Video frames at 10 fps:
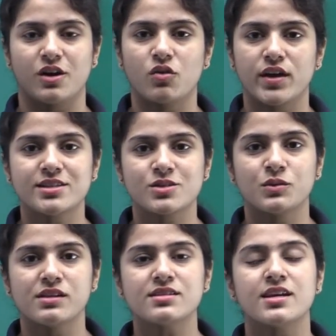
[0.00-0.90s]
All right
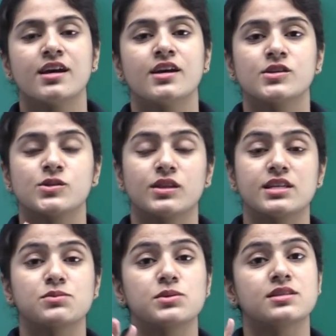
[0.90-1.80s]
students, so
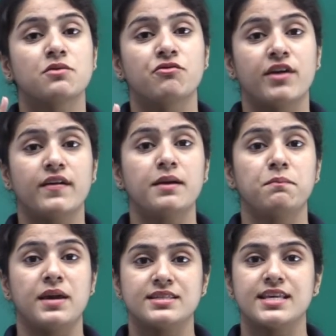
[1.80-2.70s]
this was the very
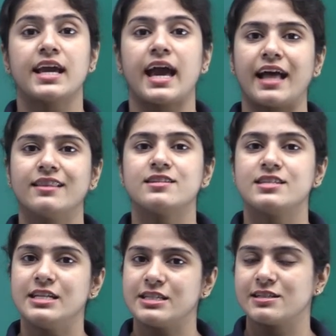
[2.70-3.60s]
basic and the
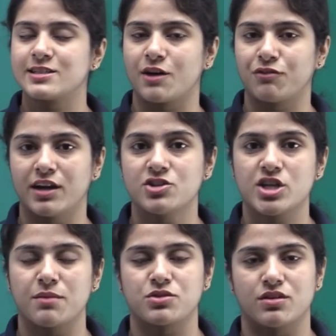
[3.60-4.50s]
details of our
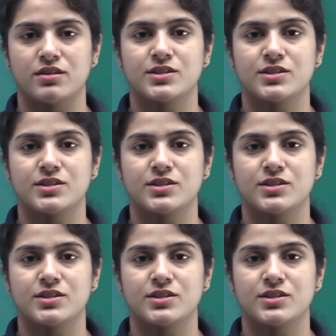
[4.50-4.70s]
chapter.